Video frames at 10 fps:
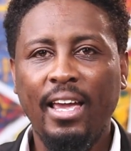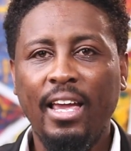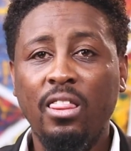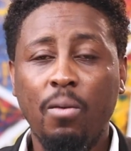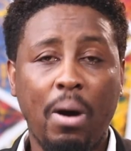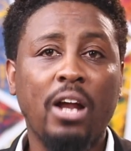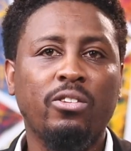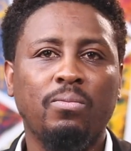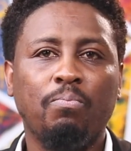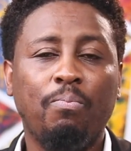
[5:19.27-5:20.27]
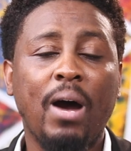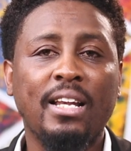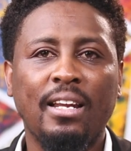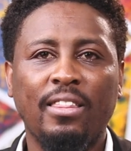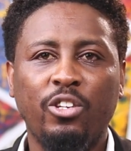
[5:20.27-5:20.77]
in the
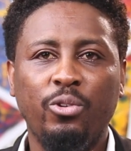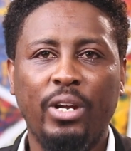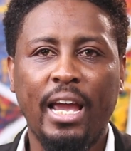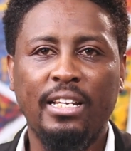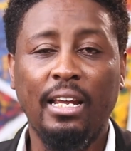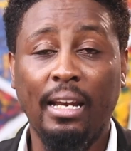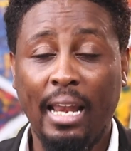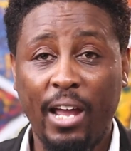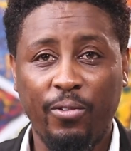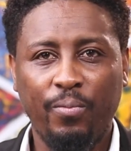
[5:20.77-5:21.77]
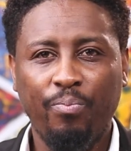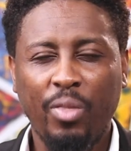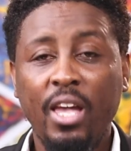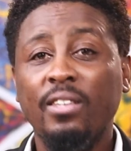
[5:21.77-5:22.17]
partner that you get in life.